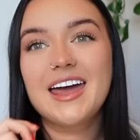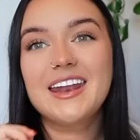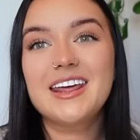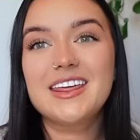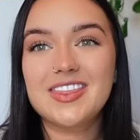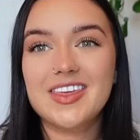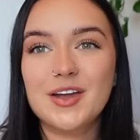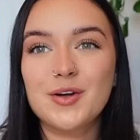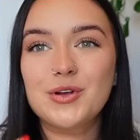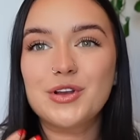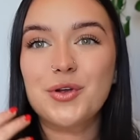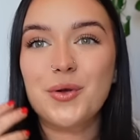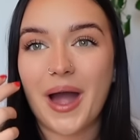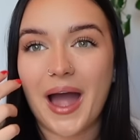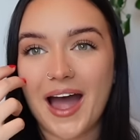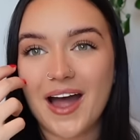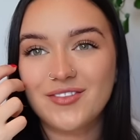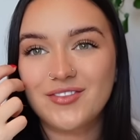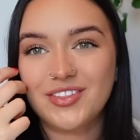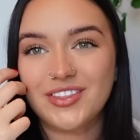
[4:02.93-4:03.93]
and I think when you
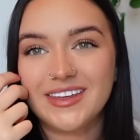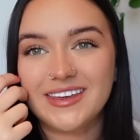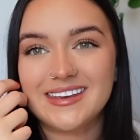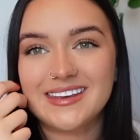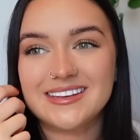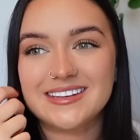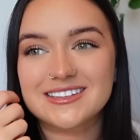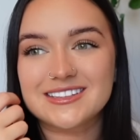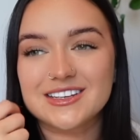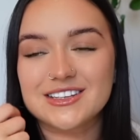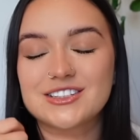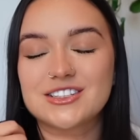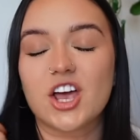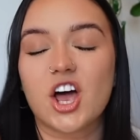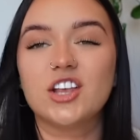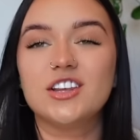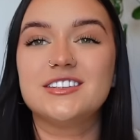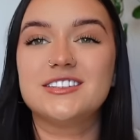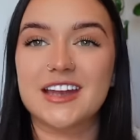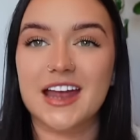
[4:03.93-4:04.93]
have these
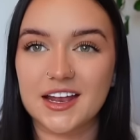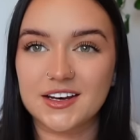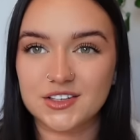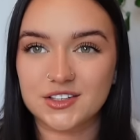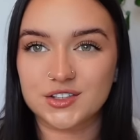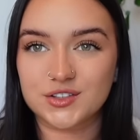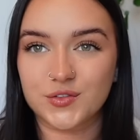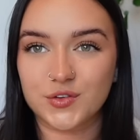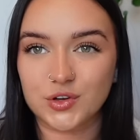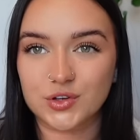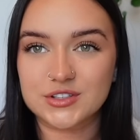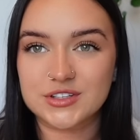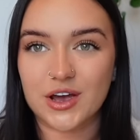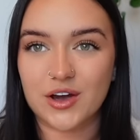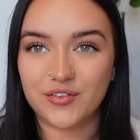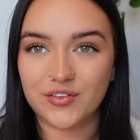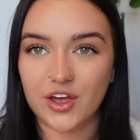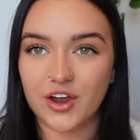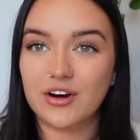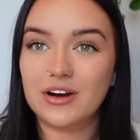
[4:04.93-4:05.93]
certain standards for
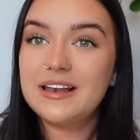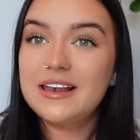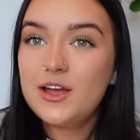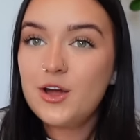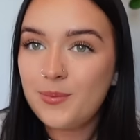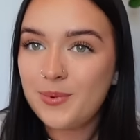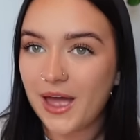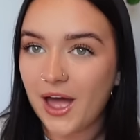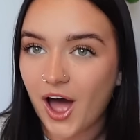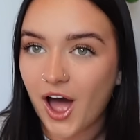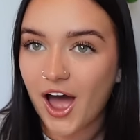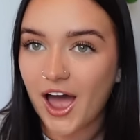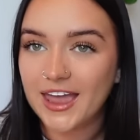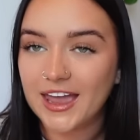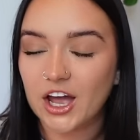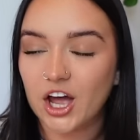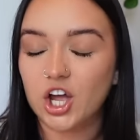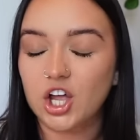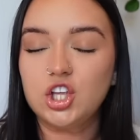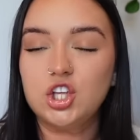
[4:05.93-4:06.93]
yourself that are a little bit
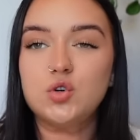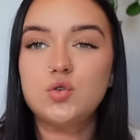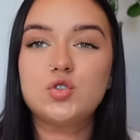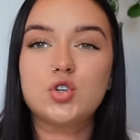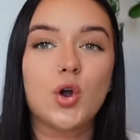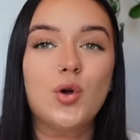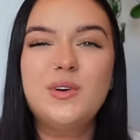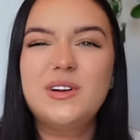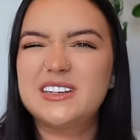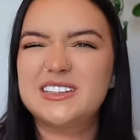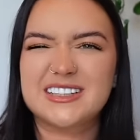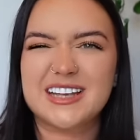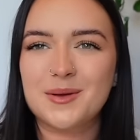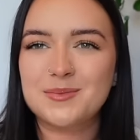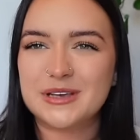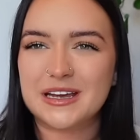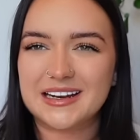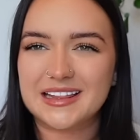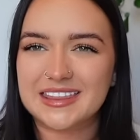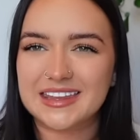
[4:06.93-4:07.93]
higher, you don't
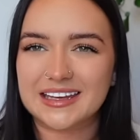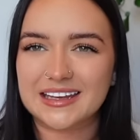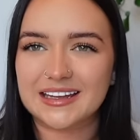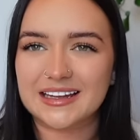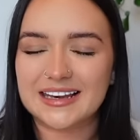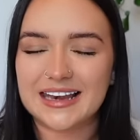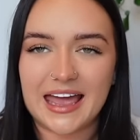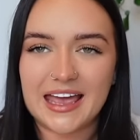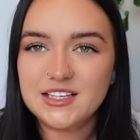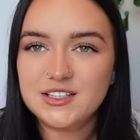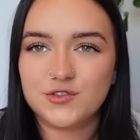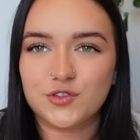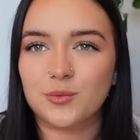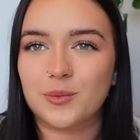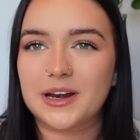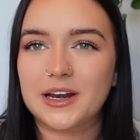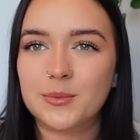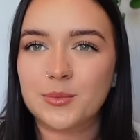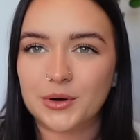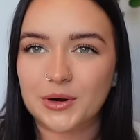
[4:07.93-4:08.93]
accept anything less from
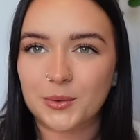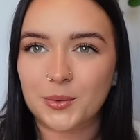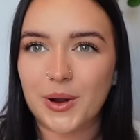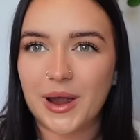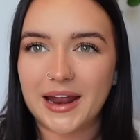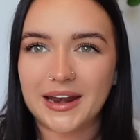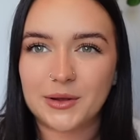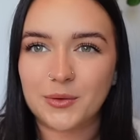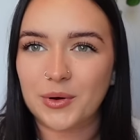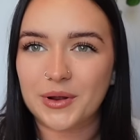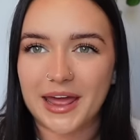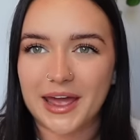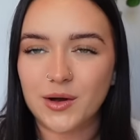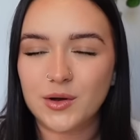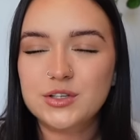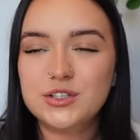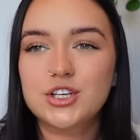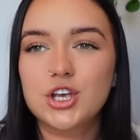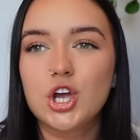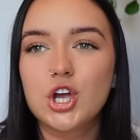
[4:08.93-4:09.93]
anyone
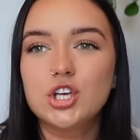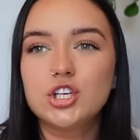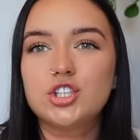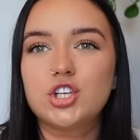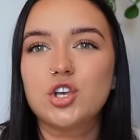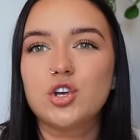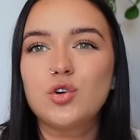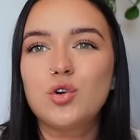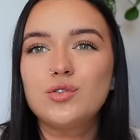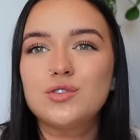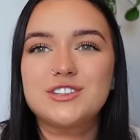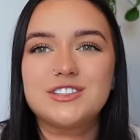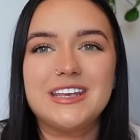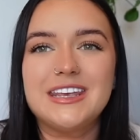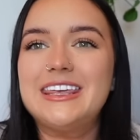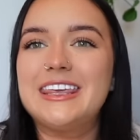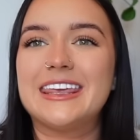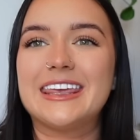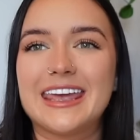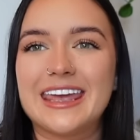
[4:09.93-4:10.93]
else, so you're not
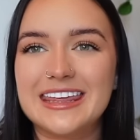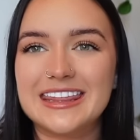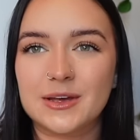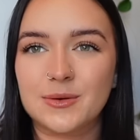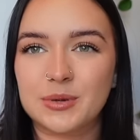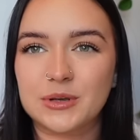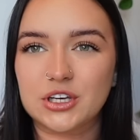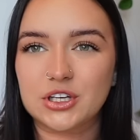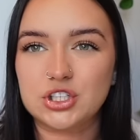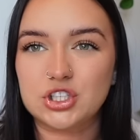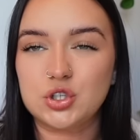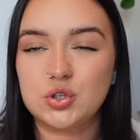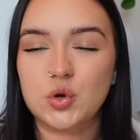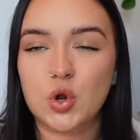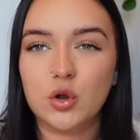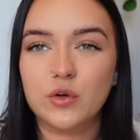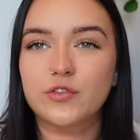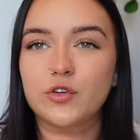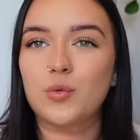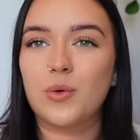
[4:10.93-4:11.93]
seeking it either because you
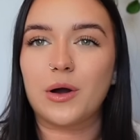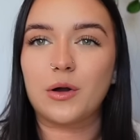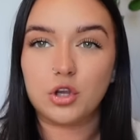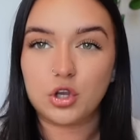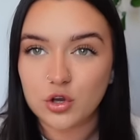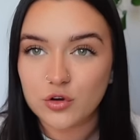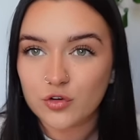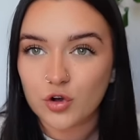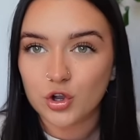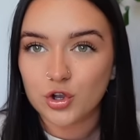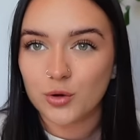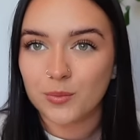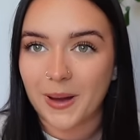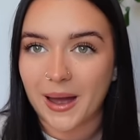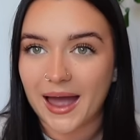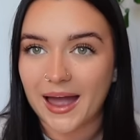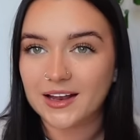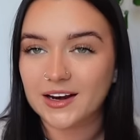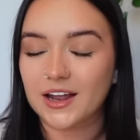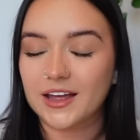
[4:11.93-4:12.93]
know full well you've got your
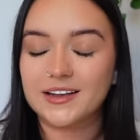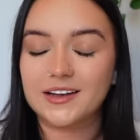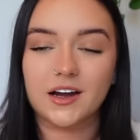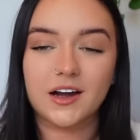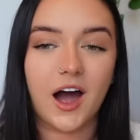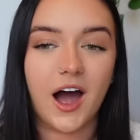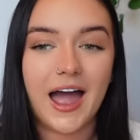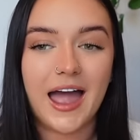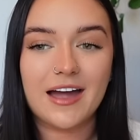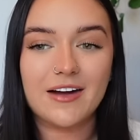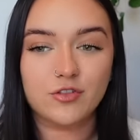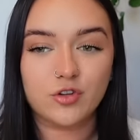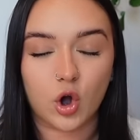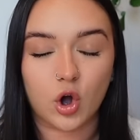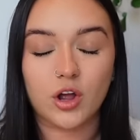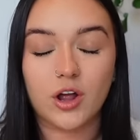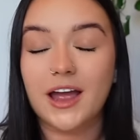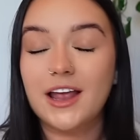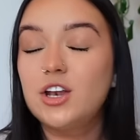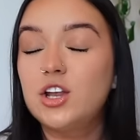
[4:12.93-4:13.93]
back. Like I
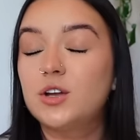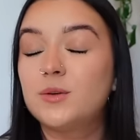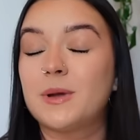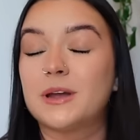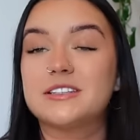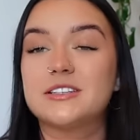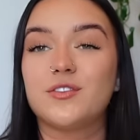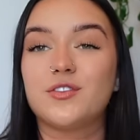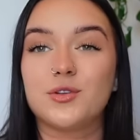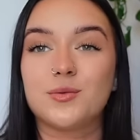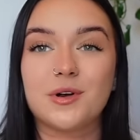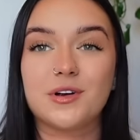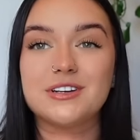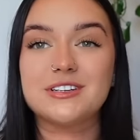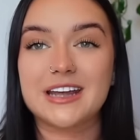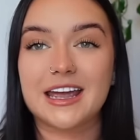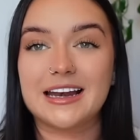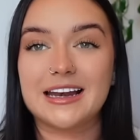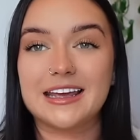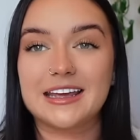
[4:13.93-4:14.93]
look at myself in the mirror
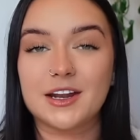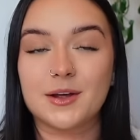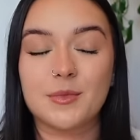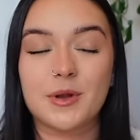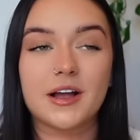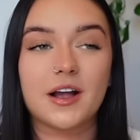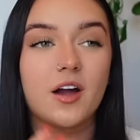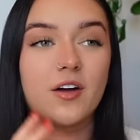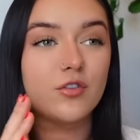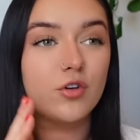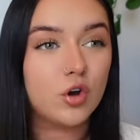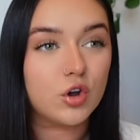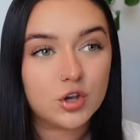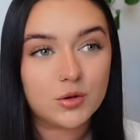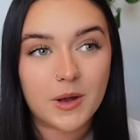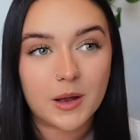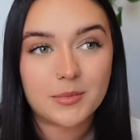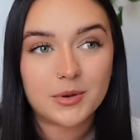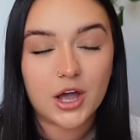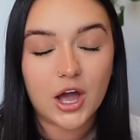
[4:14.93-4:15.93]
daily and I'm like, I've got you,
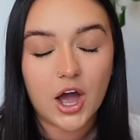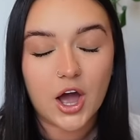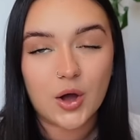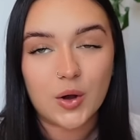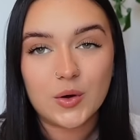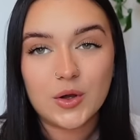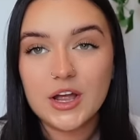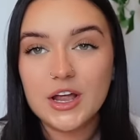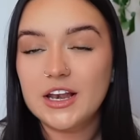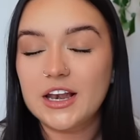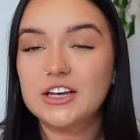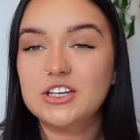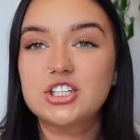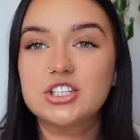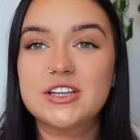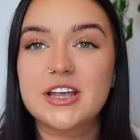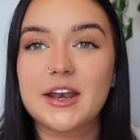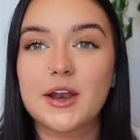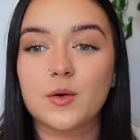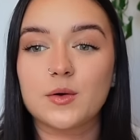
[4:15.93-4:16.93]
baby girl. Like
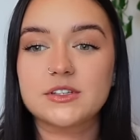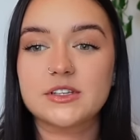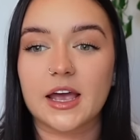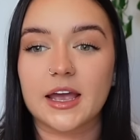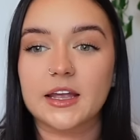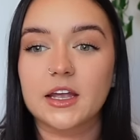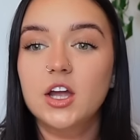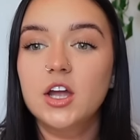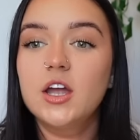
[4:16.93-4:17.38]
just then I was like,